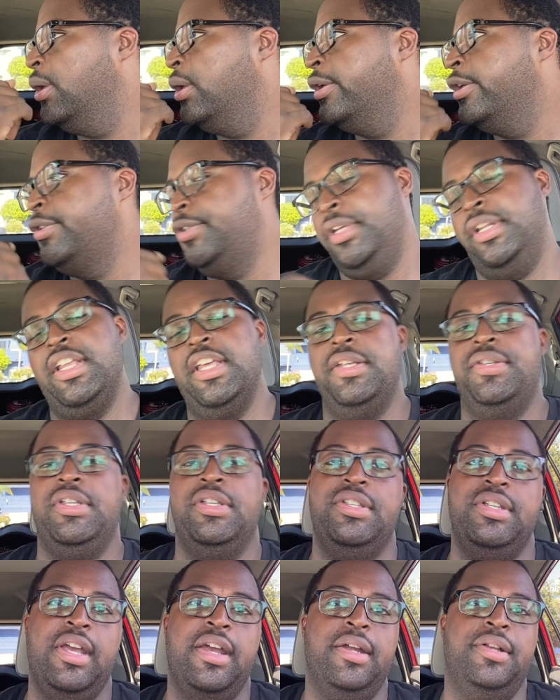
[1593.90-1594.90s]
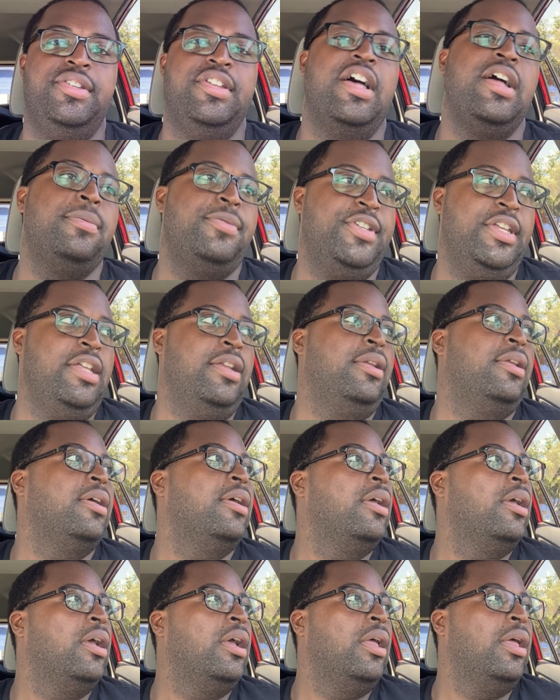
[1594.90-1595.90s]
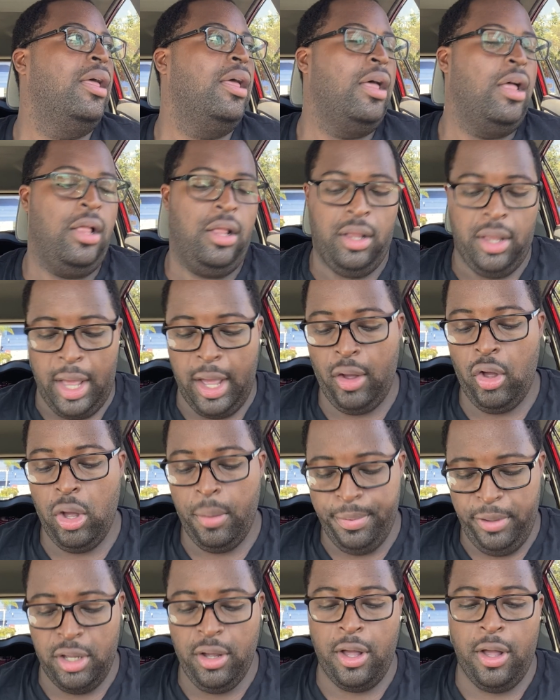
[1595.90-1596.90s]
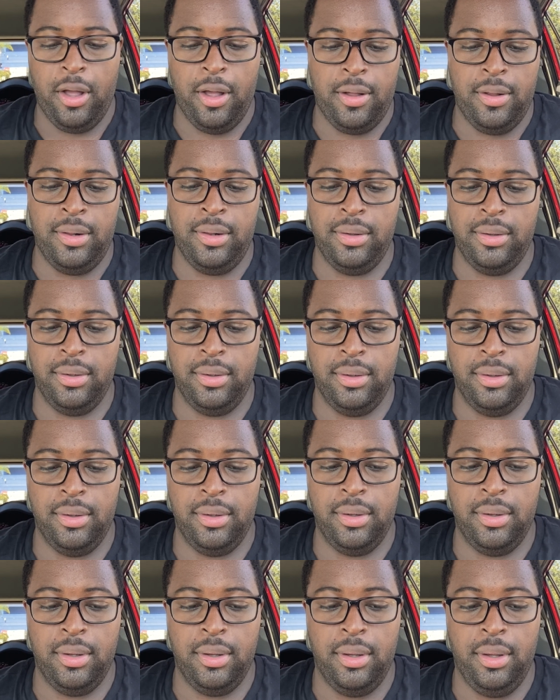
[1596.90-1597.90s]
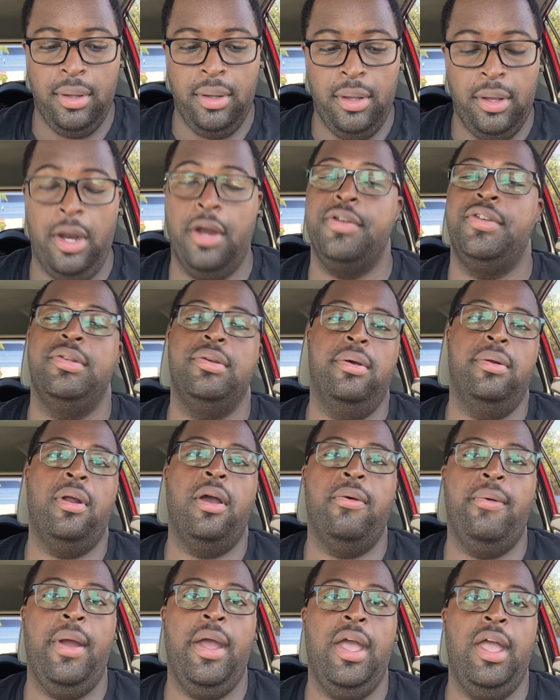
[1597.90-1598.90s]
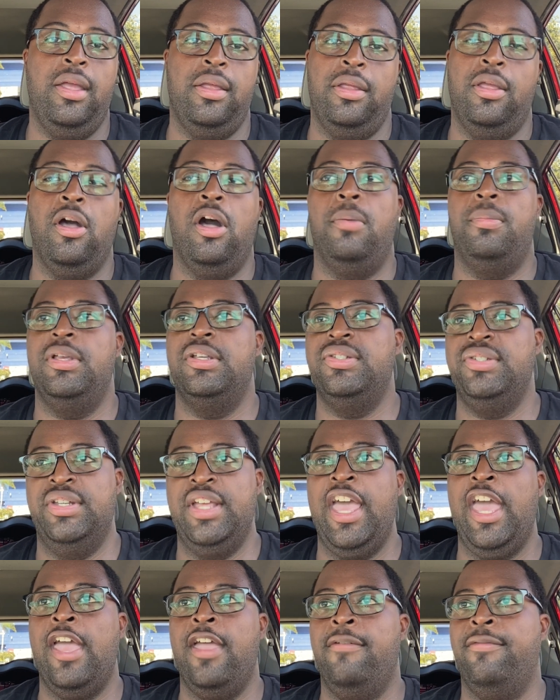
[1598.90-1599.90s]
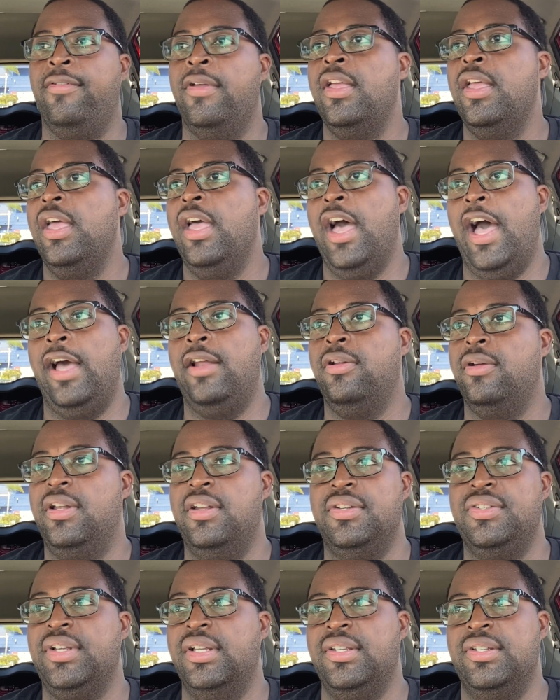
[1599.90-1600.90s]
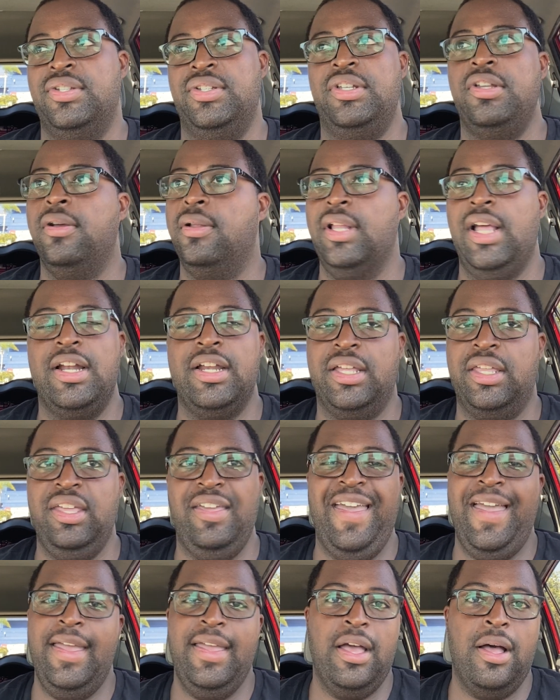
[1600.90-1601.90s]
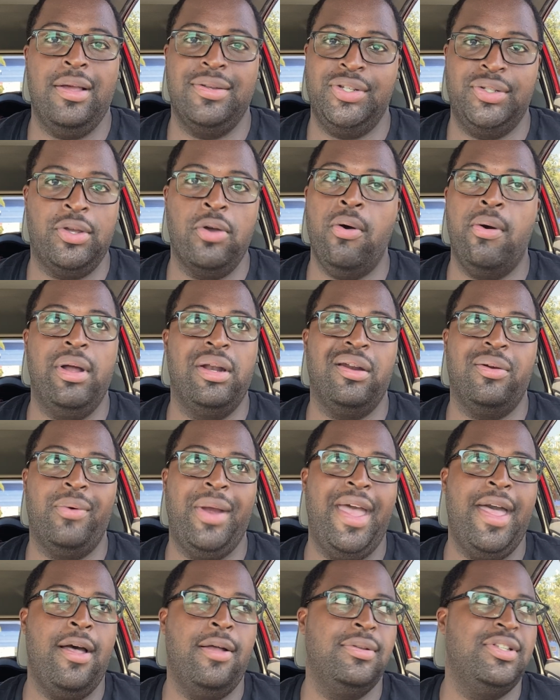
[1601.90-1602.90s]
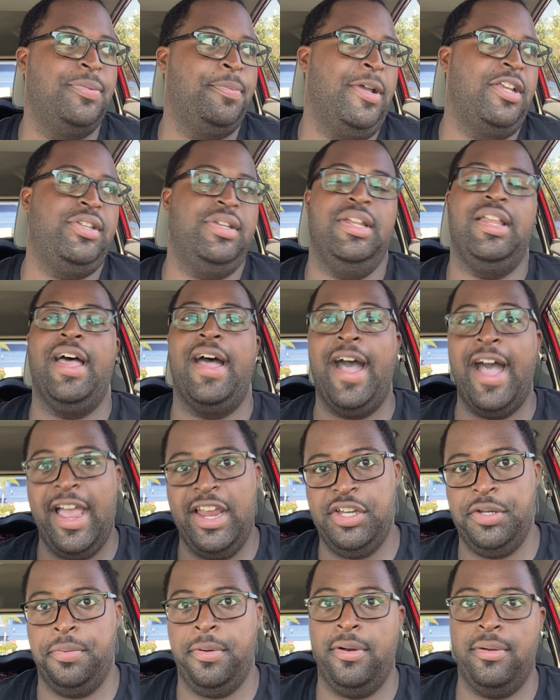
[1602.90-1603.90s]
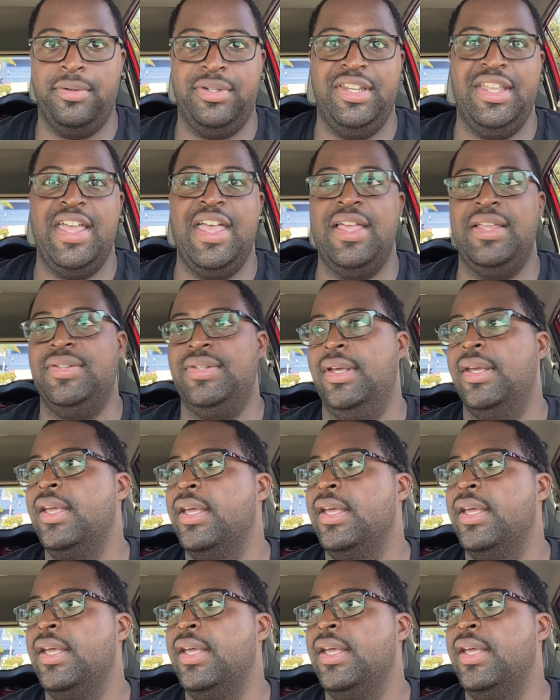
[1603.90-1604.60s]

So this is Eric Thompson. I hope y'all are doing all right. Y'all be safe. I know there's still a lot of chaos going around, especially the ICE protests.